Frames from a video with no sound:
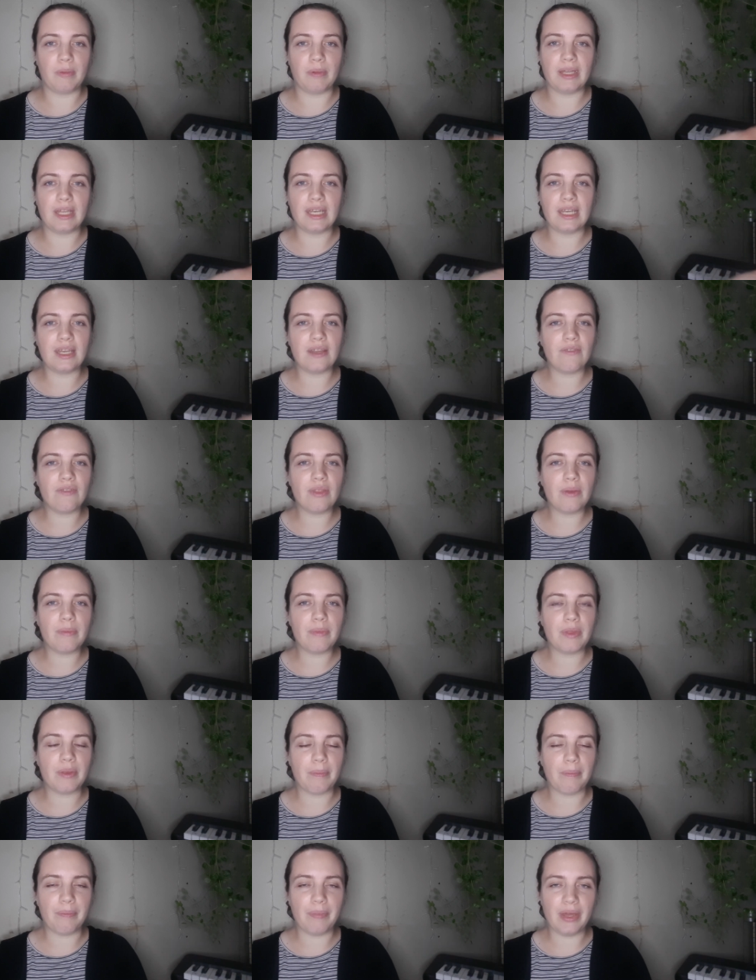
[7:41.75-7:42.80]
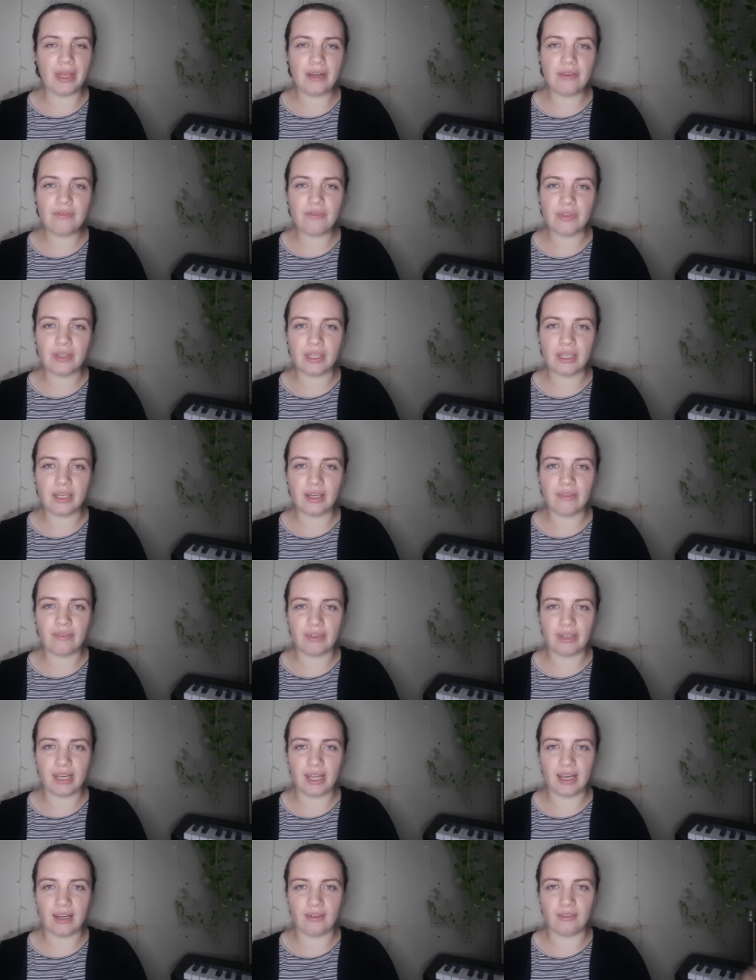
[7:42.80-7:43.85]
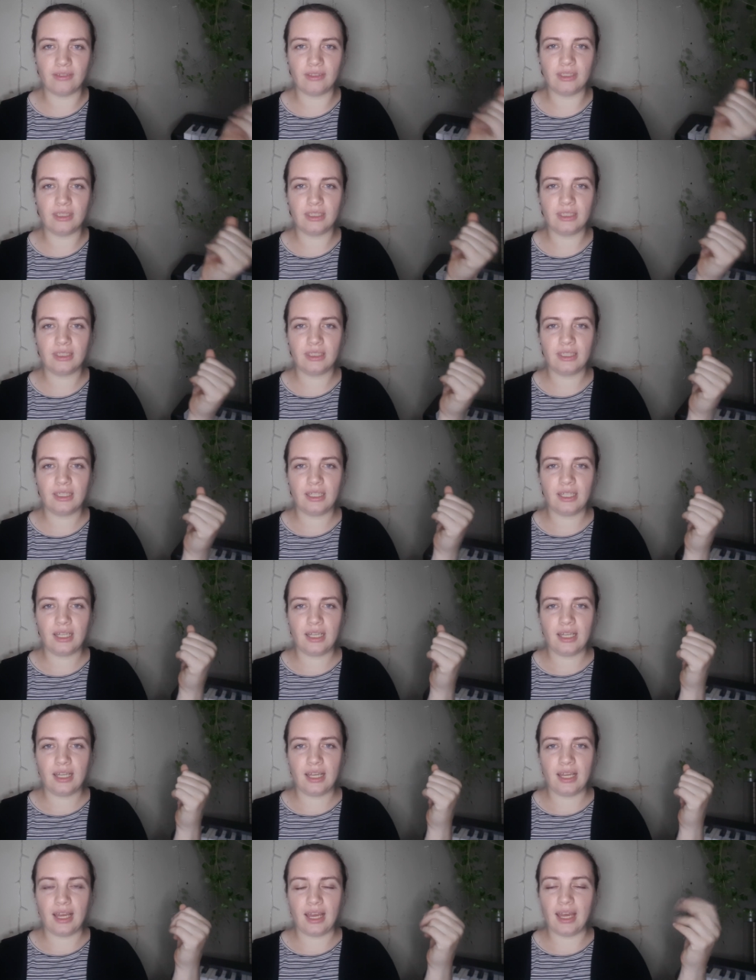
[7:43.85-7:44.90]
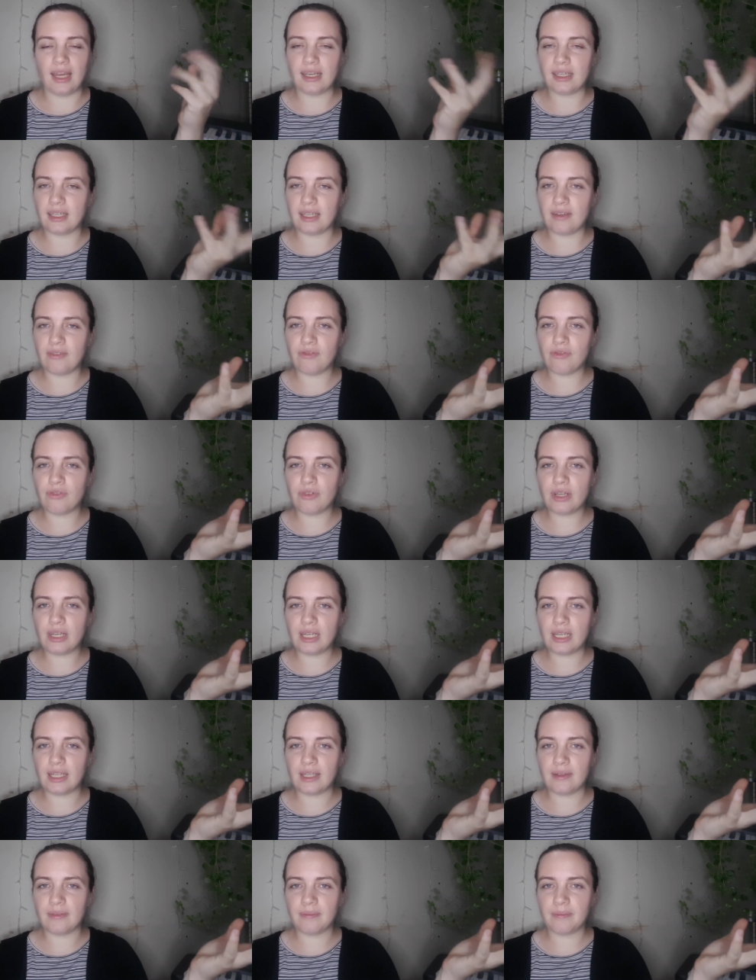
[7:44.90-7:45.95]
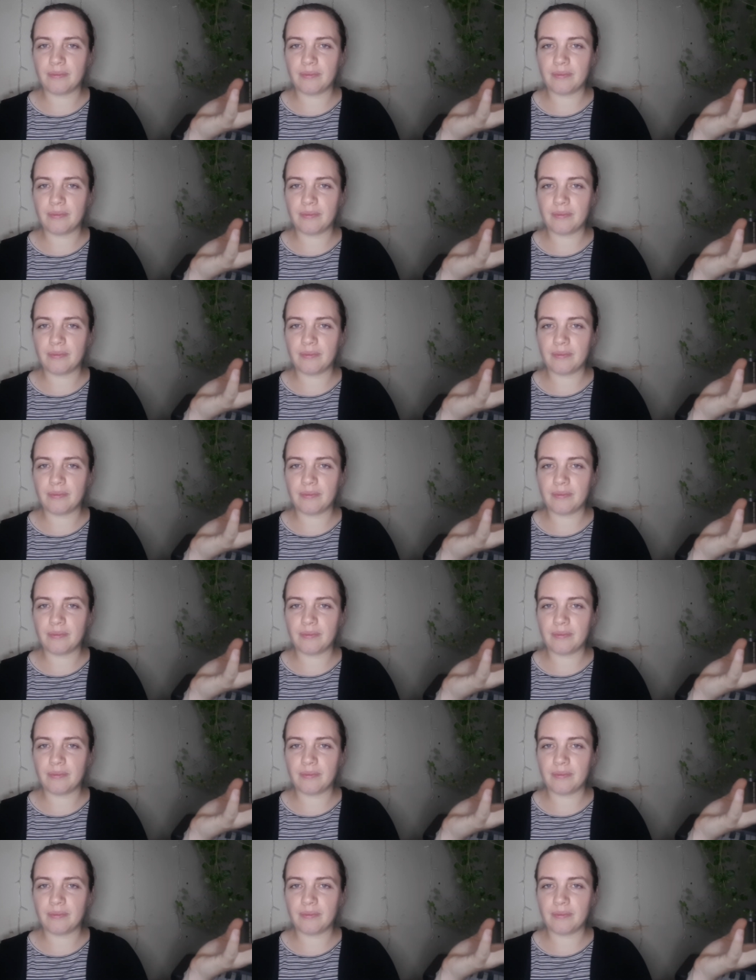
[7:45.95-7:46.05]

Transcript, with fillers: we can give them the benefit of a doubt and give freely.